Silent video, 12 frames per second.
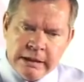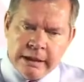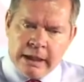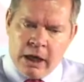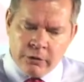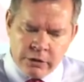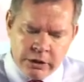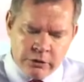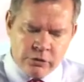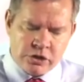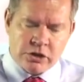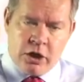you need
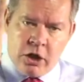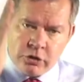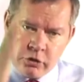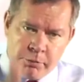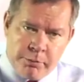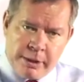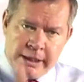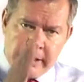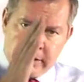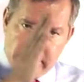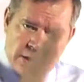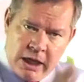to start to
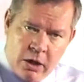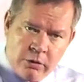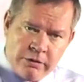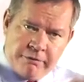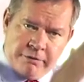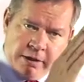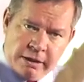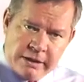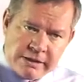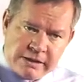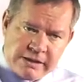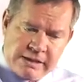break down the
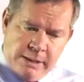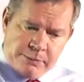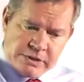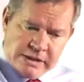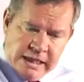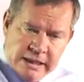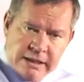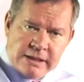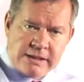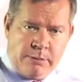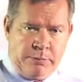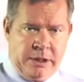various steps in the
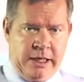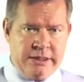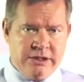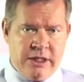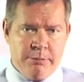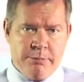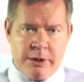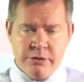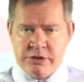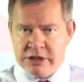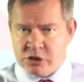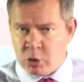supply chain
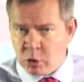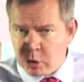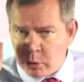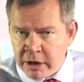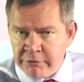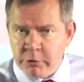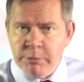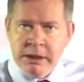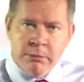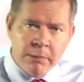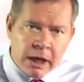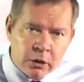process, all the way from
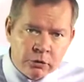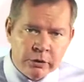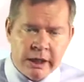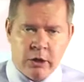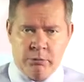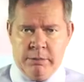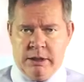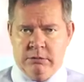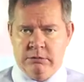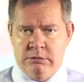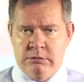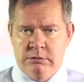inbound to outbound.
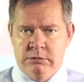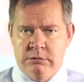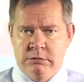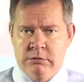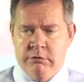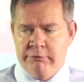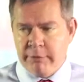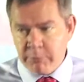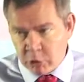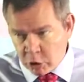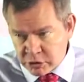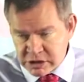From
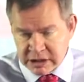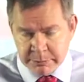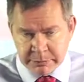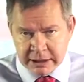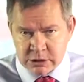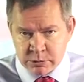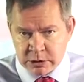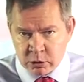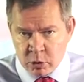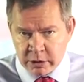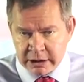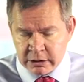concept, as we
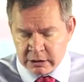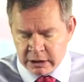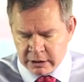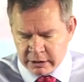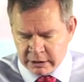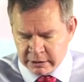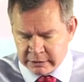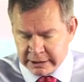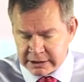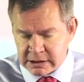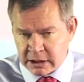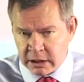talk in
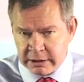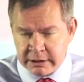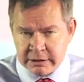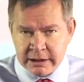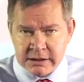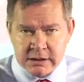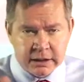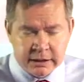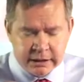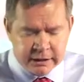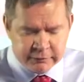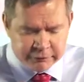
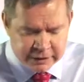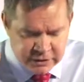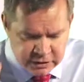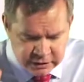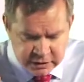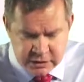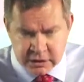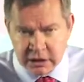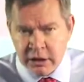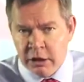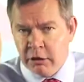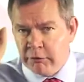the fashion industry,
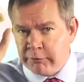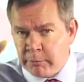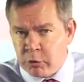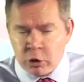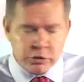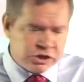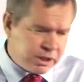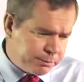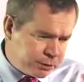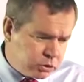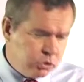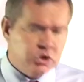from
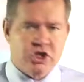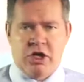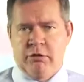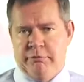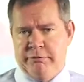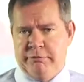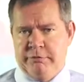concept to shelf.